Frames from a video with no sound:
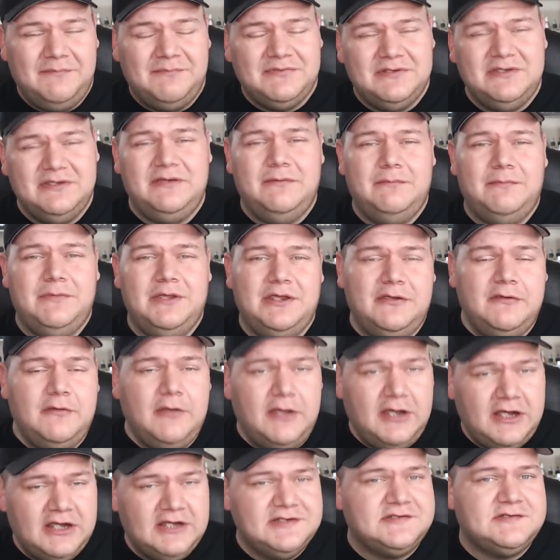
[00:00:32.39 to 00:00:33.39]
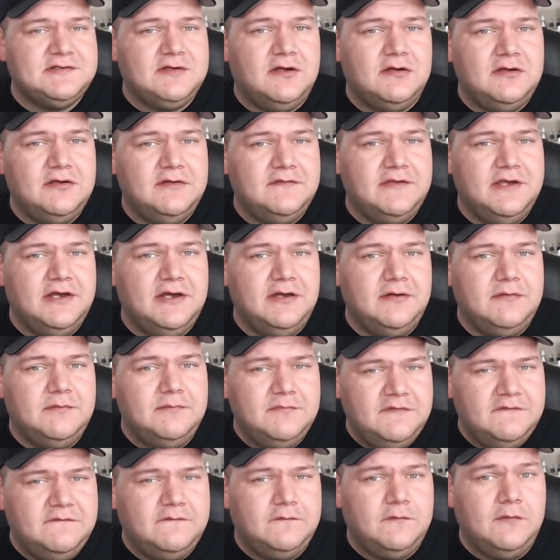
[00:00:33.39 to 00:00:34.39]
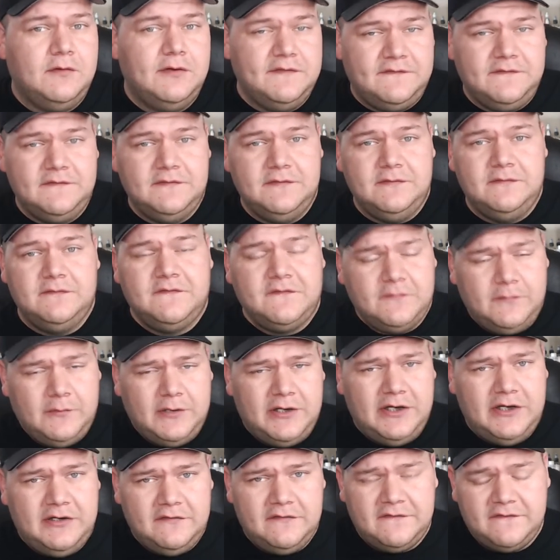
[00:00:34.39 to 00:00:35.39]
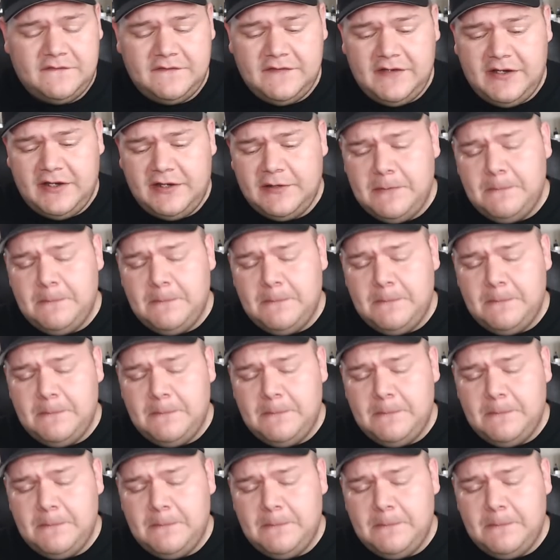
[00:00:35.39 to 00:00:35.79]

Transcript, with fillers: Believe me, I started there before too, so I understand.